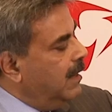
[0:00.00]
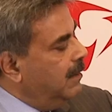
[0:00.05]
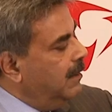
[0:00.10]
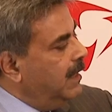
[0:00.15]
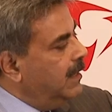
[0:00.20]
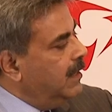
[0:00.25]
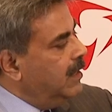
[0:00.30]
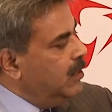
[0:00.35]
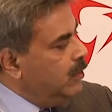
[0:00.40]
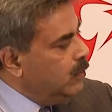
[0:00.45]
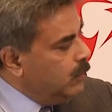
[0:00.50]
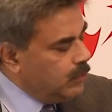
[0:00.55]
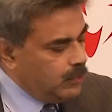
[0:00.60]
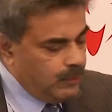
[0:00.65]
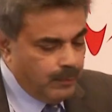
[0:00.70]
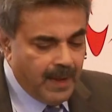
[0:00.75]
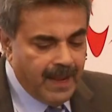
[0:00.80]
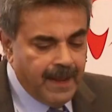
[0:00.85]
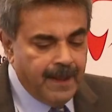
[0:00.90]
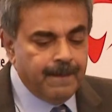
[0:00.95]
in a
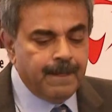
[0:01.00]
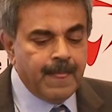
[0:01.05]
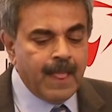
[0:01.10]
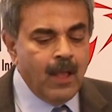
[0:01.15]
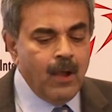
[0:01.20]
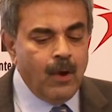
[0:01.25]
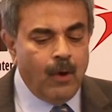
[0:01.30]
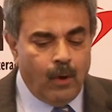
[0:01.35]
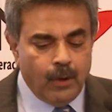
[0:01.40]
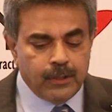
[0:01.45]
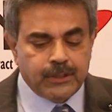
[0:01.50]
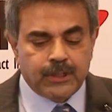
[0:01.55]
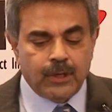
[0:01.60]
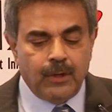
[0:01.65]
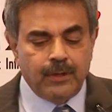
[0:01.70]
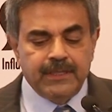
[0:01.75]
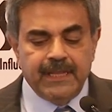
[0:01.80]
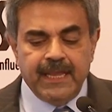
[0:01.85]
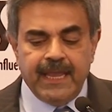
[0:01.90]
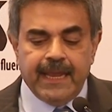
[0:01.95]
huge way.
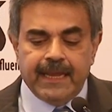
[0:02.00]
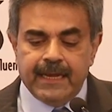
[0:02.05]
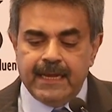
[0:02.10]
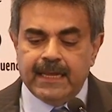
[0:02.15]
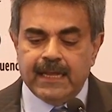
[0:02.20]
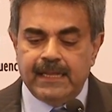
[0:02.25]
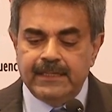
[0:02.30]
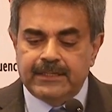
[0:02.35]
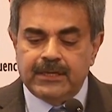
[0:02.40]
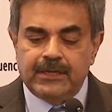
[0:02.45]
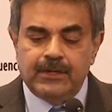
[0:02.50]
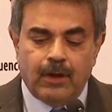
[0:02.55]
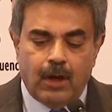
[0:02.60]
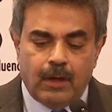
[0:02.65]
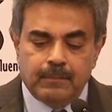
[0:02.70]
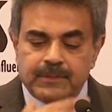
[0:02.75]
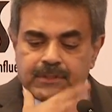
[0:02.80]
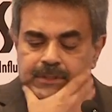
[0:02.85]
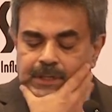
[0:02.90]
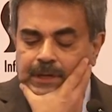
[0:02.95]
Also on the agriculture
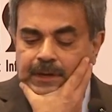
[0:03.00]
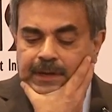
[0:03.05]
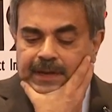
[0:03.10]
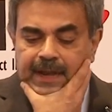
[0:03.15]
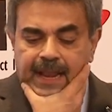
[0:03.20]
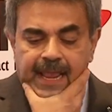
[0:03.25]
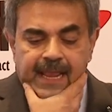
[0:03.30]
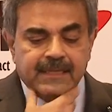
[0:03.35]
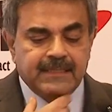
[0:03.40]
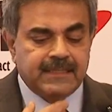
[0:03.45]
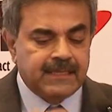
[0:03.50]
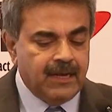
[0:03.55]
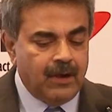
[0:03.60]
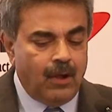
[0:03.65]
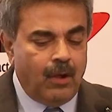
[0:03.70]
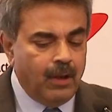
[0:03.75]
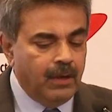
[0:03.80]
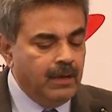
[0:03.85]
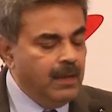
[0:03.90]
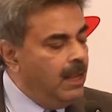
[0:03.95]
norms, grains and
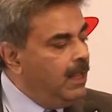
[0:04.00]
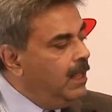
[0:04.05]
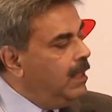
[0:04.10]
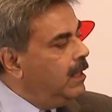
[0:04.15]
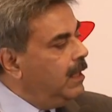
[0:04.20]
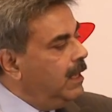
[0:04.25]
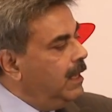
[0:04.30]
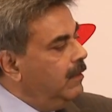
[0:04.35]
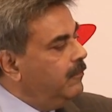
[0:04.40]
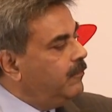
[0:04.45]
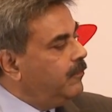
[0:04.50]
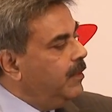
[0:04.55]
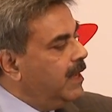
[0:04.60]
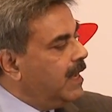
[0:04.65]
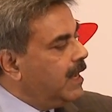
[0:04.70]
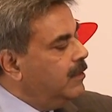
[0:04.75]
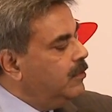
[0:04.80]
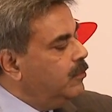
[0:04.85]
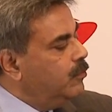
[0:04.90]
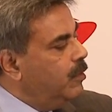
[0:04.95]
all, if we
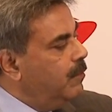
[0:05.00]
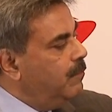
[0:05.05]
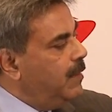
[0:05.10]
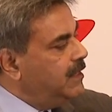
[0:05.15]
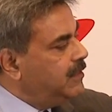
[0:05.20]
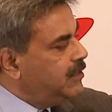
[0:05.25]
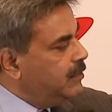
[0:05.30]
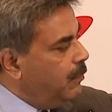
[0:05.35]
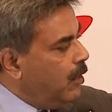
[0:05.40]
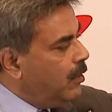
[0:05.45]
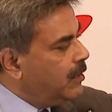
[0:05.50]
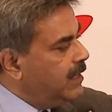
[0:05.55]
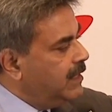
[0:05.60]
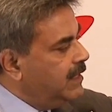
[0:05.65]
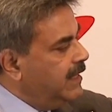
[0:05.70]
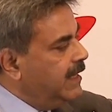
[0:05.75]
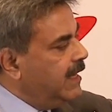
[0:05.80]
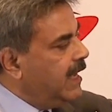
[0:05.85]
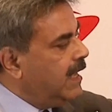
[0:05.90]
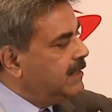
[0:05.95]
can do a
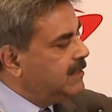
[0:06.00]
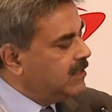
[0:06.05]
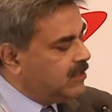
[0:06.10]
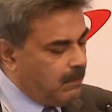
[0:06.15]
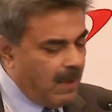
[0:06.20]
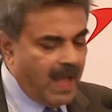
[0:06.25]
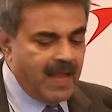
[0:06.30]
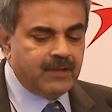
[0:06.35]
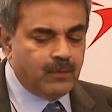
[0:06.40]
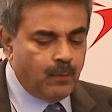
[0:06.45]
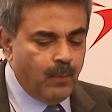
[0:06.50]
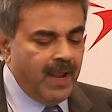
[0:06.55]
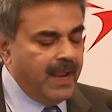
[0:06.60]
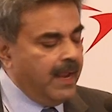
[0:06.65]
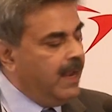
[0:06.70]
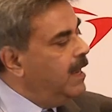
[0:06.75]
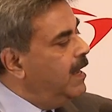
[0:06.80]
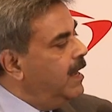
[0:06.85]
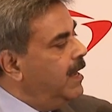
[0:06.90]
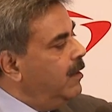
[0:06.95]
multimodal in a smart
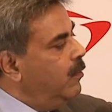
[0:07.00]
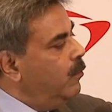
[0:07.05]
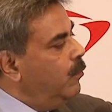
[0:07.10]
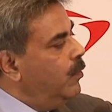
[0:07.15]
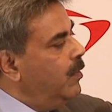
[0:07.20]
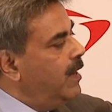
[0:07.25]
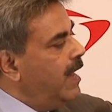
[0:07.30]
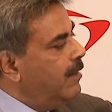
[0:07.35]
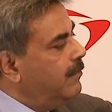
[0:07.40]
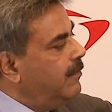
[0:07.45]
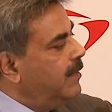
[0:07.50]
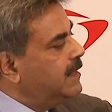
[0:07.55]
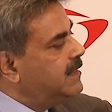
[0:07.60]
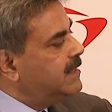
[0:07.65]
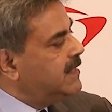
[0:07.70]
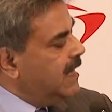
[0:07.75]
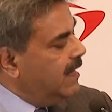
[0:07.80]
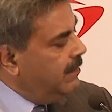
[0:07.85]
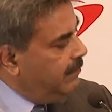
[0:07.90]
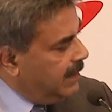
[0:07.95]
way, would have a
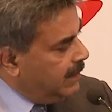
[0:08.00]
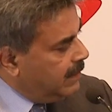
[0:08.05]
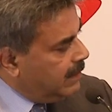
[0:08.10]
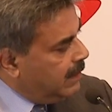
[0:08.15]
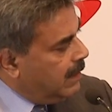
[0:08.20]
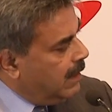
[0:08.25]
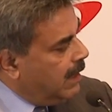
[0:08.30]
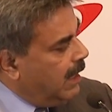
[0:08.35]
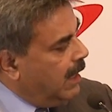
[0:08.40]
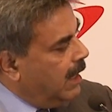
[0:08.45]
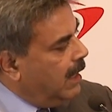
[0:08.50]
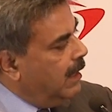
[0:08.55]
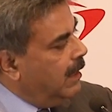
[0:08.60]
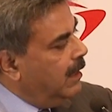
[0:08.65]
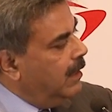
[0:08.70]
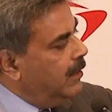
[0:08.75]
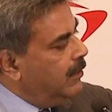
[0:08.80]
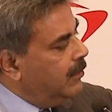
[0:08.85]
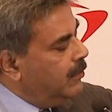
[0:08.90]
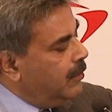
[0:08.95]
save in
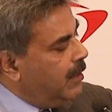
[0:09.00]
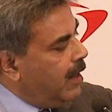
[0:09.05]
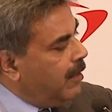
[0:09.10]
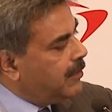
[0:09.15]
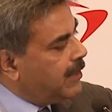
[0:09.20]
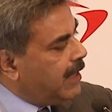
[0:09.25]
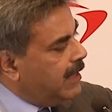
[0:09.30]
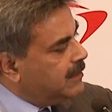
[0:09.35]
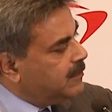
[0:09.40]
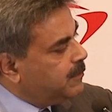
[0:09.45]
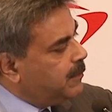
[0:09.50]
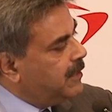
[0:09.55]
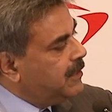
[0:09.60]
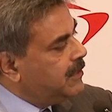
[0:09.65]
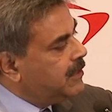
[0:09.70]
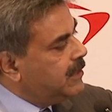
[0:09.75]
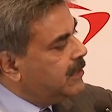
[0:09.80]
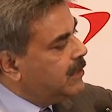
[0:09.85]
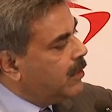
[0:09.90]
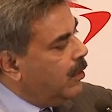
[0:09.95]
no doubt
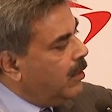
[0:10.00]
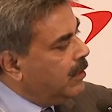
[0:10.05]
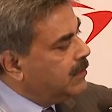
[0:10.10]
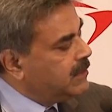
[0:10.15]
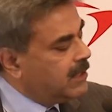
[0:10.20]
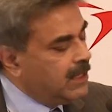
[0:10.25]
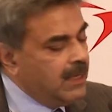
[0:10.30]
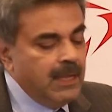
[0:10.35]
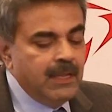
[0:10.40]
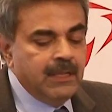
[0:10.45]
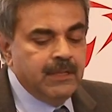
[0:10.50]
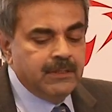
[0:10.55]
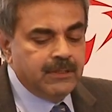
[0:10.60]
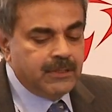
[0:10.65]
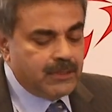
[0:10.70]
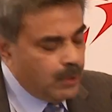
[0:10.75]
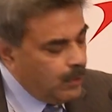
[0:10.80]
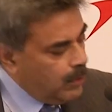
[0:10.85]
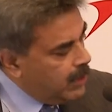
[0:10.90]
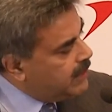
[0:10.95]
transportation cost,
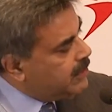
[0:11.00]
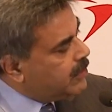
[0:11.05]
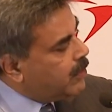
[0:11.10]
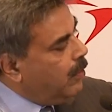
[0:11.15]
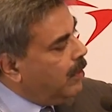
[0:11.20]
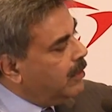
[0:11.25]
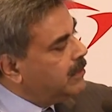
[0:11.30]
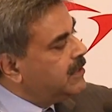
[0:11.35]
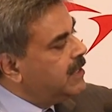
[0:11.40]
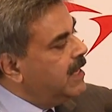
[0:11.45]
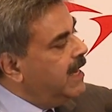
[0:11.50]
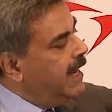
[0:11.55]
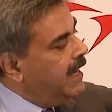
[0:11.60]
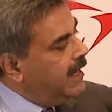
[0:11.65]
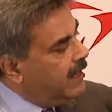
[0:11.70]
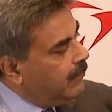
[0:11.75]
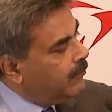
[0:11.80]
storage cost, and